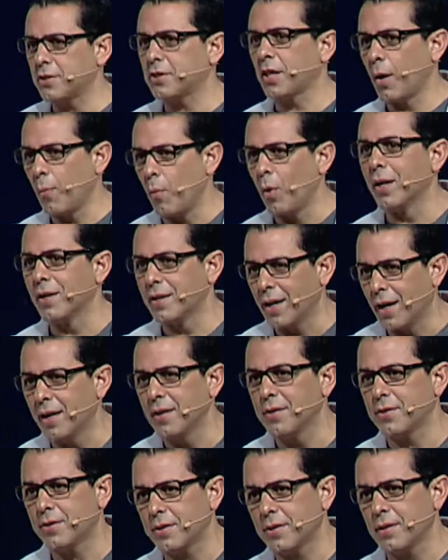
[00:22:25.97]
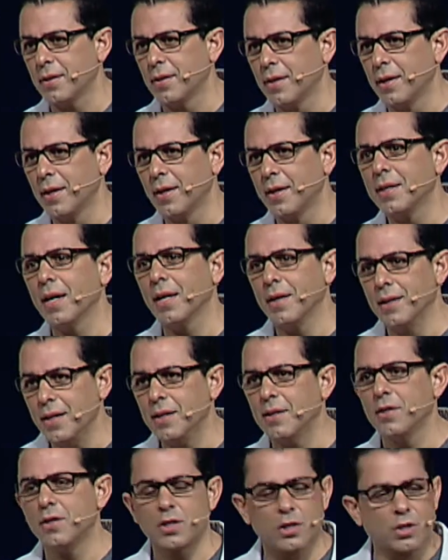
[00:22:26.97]
someone does, you
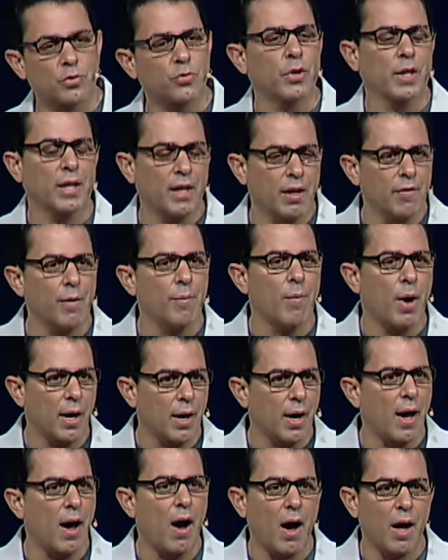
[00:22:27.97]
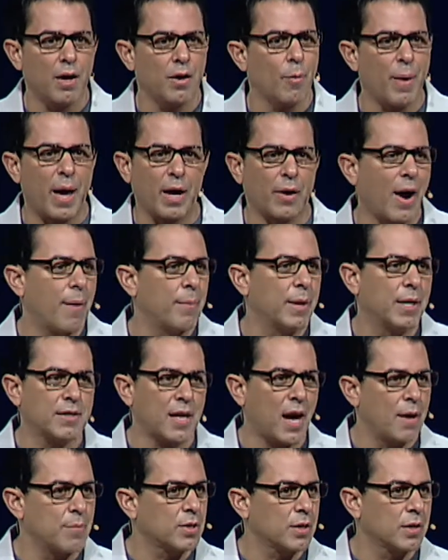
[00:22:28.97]
need to just forgive them on it. No matter how many
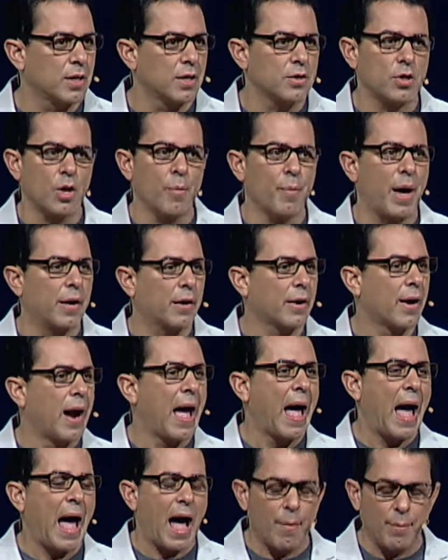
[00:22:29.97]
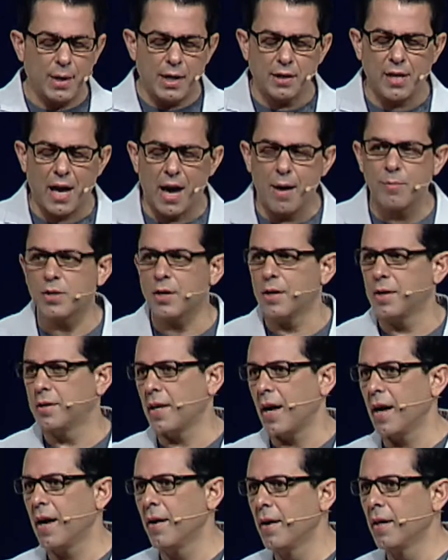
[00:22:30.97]
times it is, no matter how many times in a
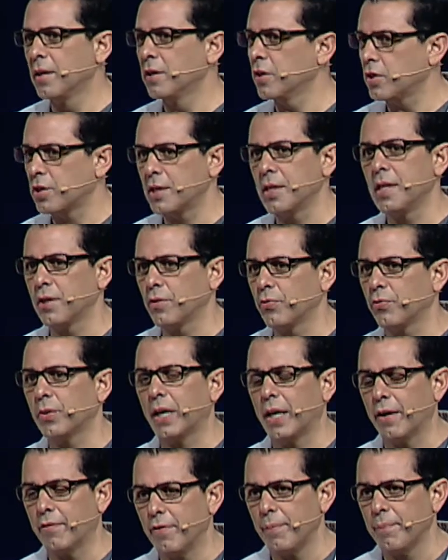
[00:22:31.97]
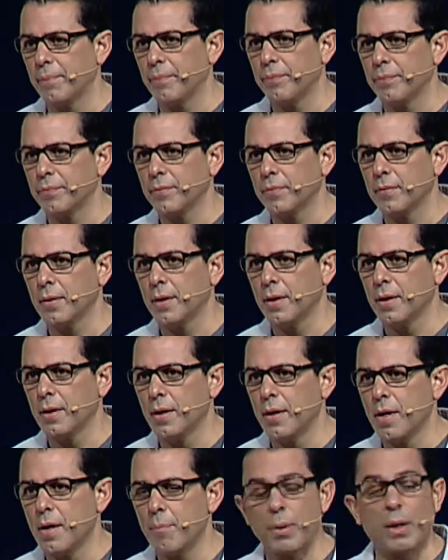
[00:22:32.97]
day, you just need to forgive them.
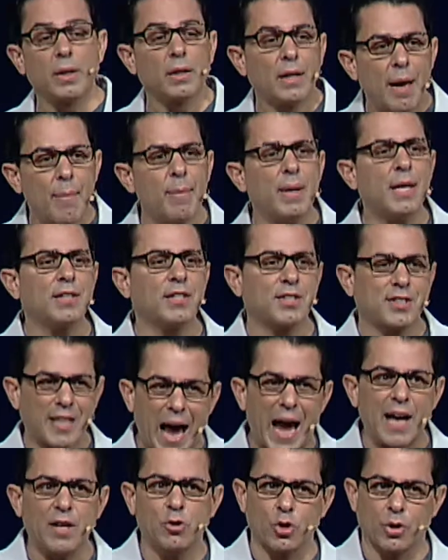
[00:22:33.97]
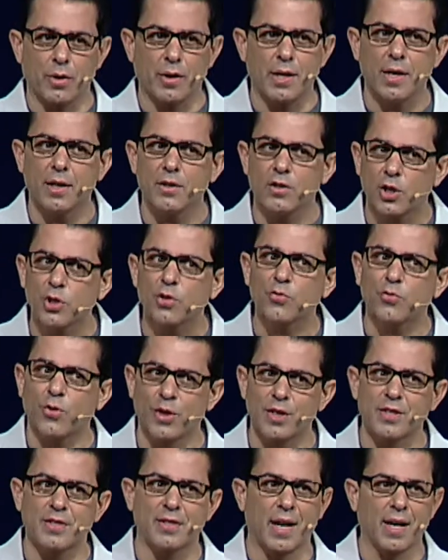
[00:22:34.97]
But let me side journey it just
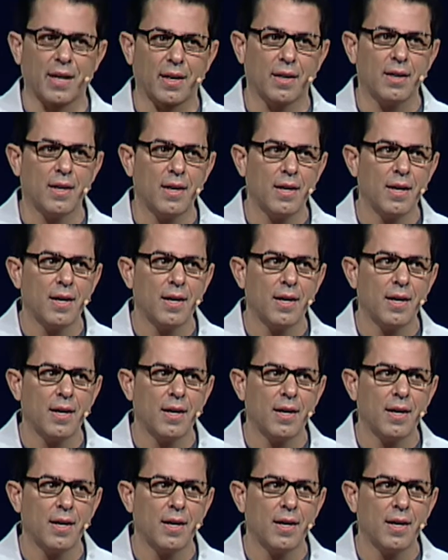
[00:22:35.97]
for a second.